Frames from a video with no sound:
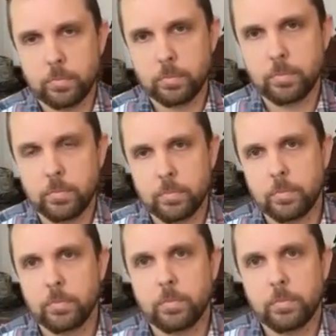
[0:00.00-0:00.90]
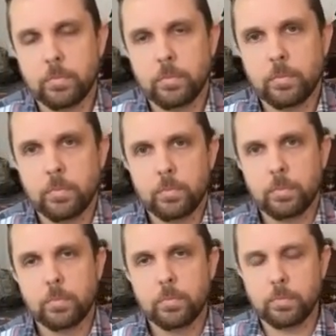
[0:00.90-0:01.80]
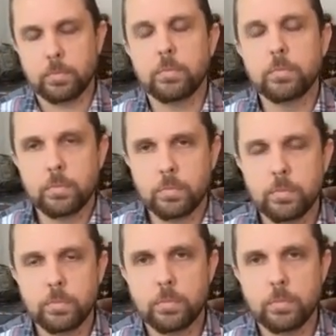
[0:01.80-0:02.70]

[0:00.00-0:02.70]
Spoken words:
(not speaking)